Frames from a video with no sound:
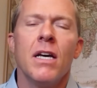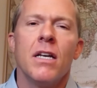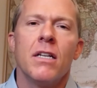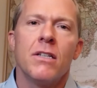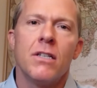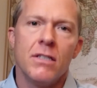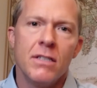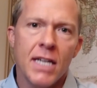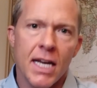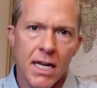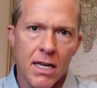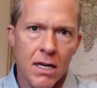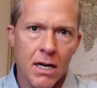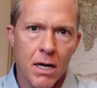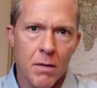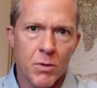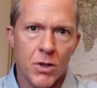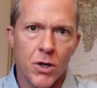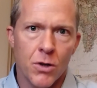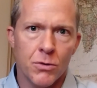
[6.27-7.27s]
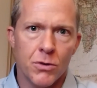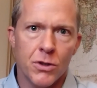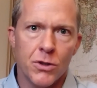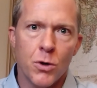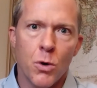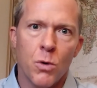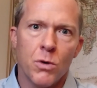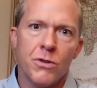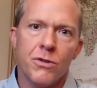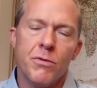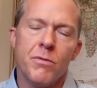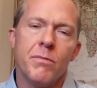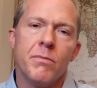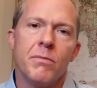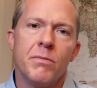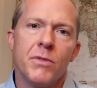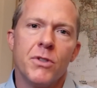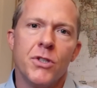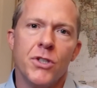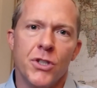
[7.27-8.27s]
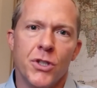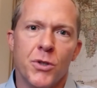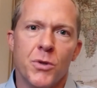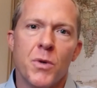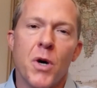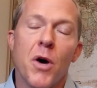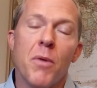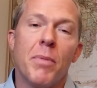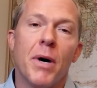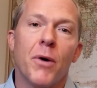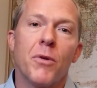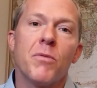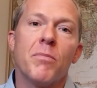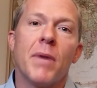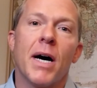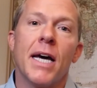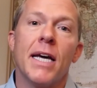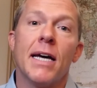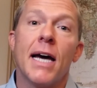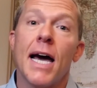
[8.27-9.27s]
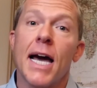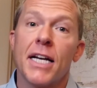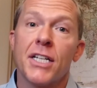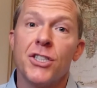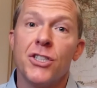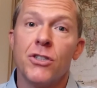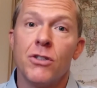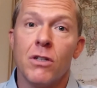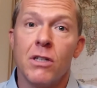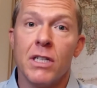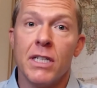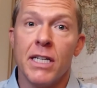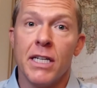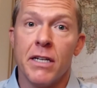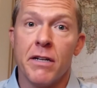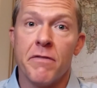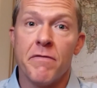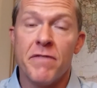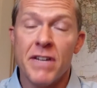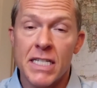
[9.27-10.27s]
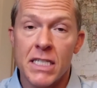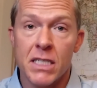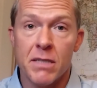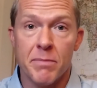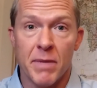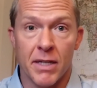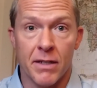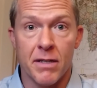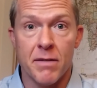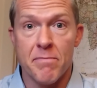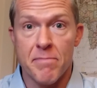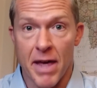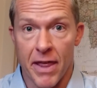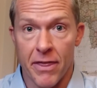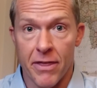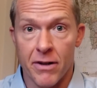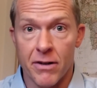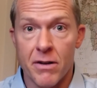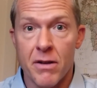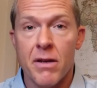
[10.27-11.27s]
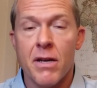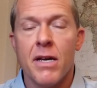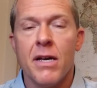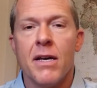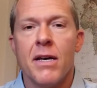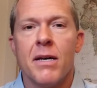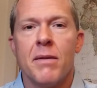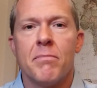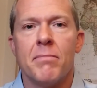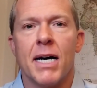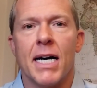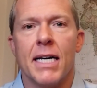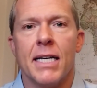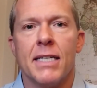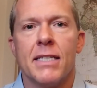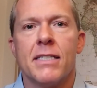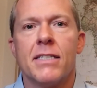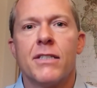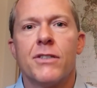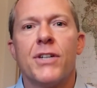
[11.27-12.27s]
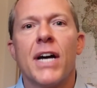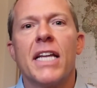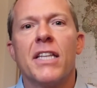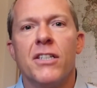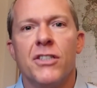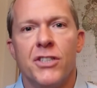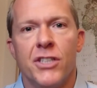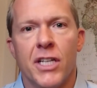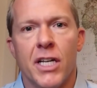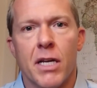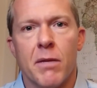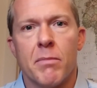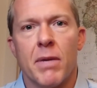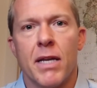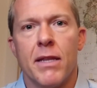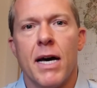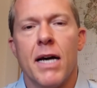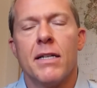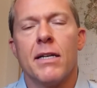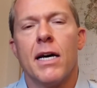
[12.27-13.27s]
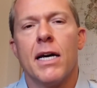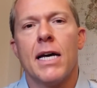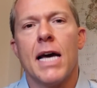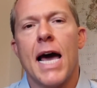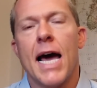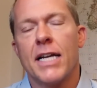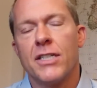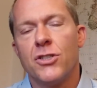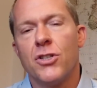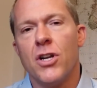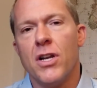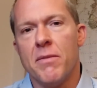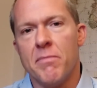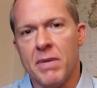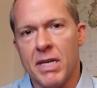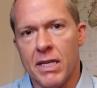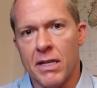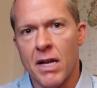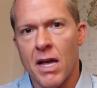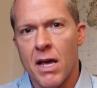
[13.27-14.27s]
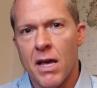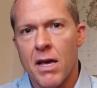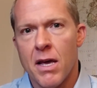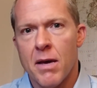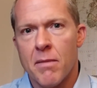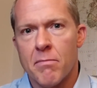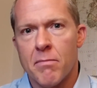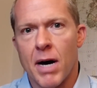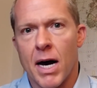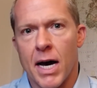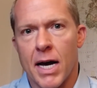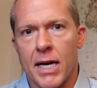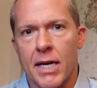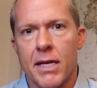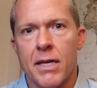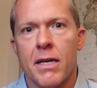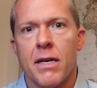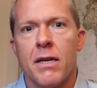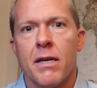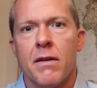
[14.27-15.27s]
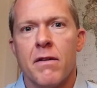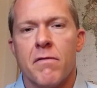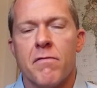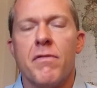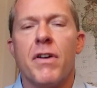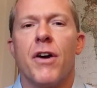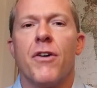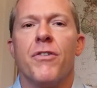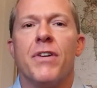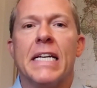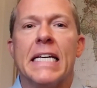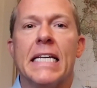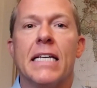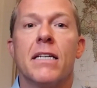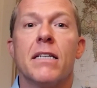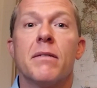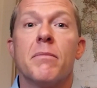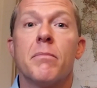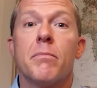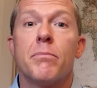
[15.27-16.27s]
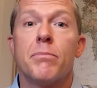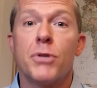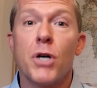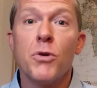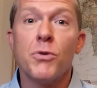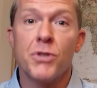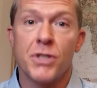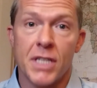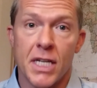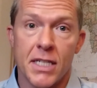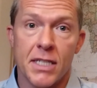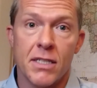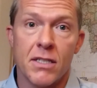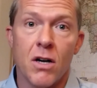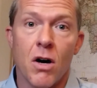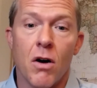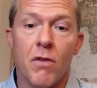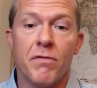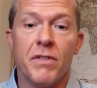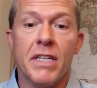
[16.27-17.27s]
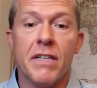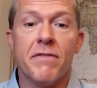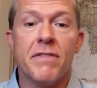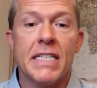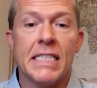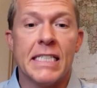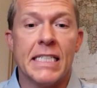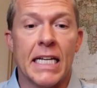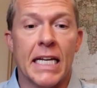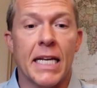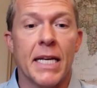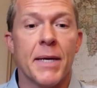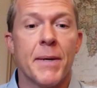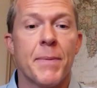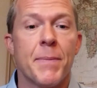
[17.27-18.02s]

Today I'm going to talk to you about my actual investment method, my strategy, and by that I actually mean my very process of investing.